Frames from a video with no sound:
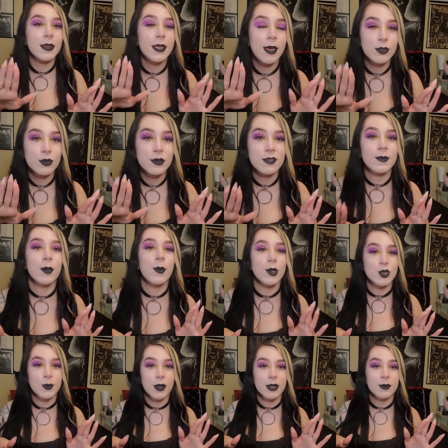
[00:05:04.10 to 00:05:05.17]
Katharine Isabelle, watch
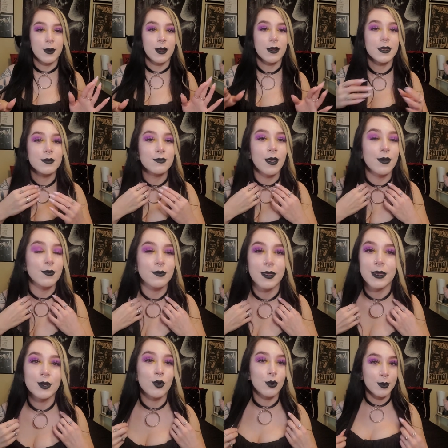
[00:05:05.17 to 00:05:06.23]
American Mary. Uh,
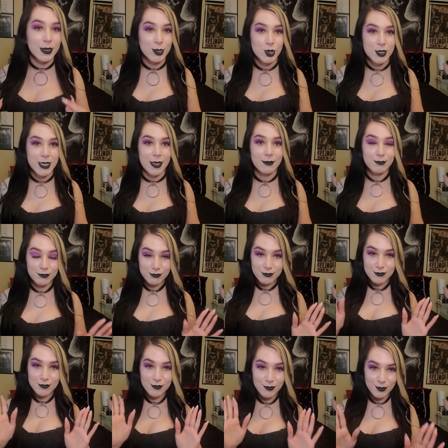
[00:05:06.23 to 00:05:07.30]
ignore what I just said.
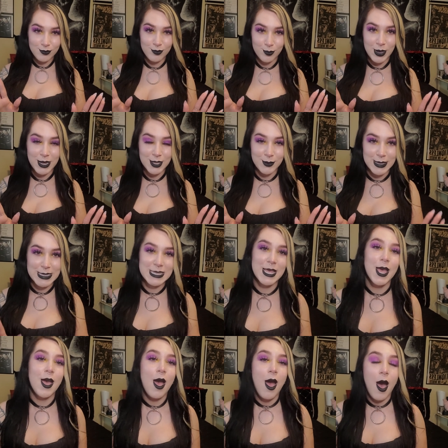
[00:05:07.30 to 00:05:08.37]
But anyways,
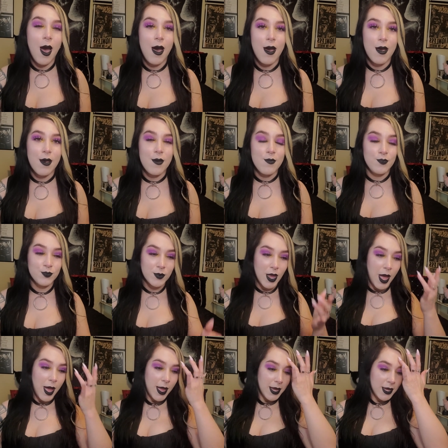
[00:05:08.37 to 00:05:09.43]
um,
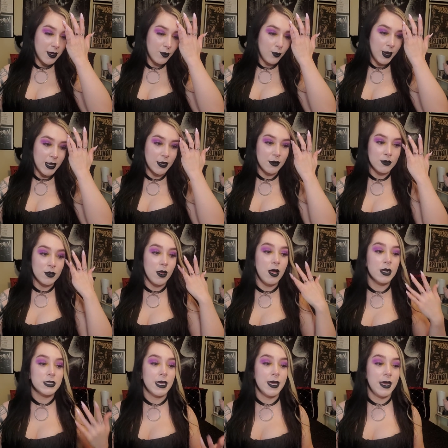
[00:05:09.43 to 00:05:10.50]
I waited a
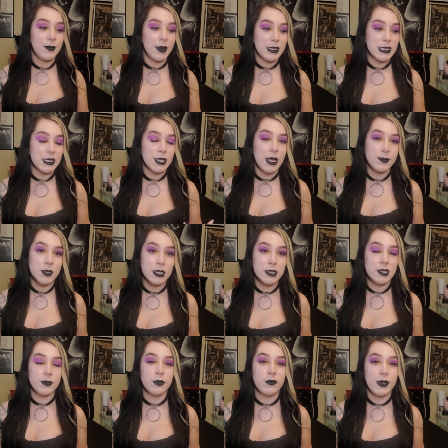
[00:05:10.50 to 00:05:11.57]
long time. I slept on
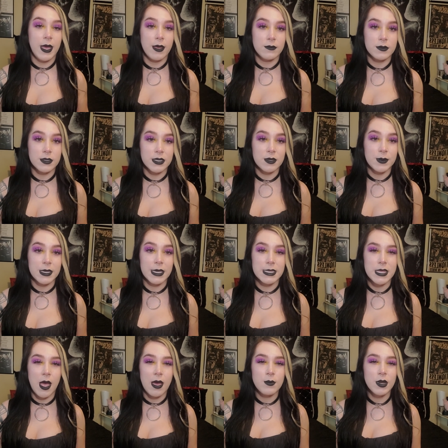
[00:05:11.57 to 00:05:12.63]
this movie heavily because
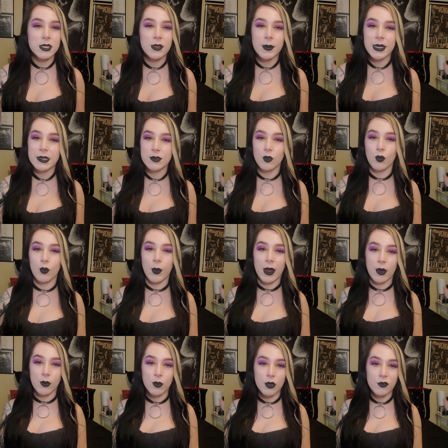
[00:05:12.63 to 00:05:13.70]
I'm not the biggest
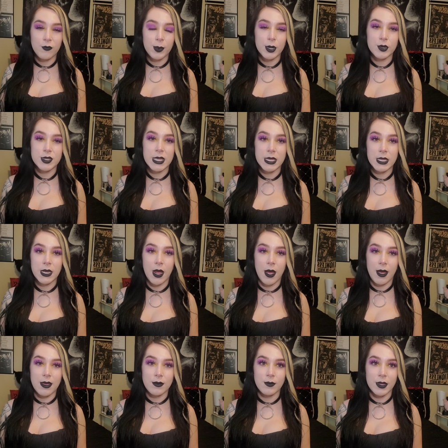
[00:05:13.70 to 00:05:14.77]
werewolf person.
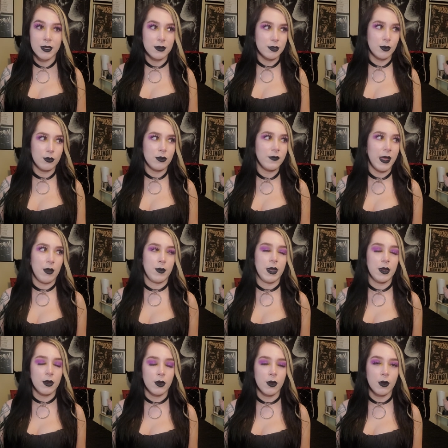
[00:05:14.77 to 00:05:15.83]
I am like a total
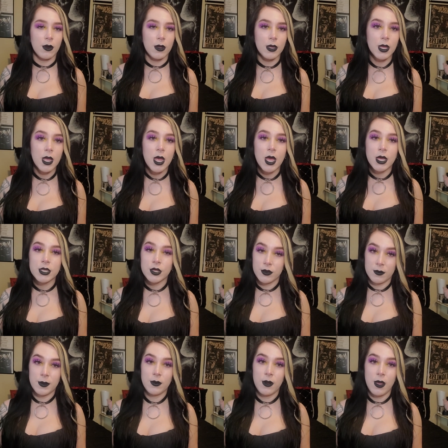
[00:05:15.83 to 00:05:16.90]
vampire girl. Don't get
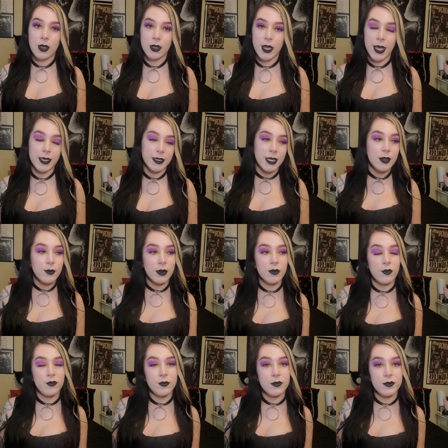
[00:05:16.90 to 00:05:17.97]
me wrong, I like
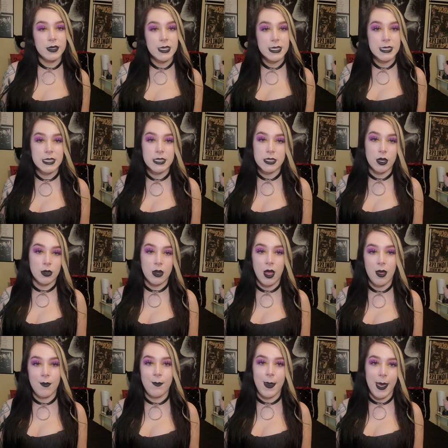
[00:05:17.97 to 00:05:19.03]
werewolf movies. They're
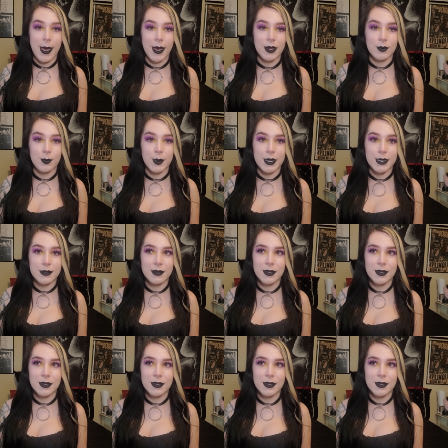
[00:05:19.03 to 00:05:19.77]
not bad, but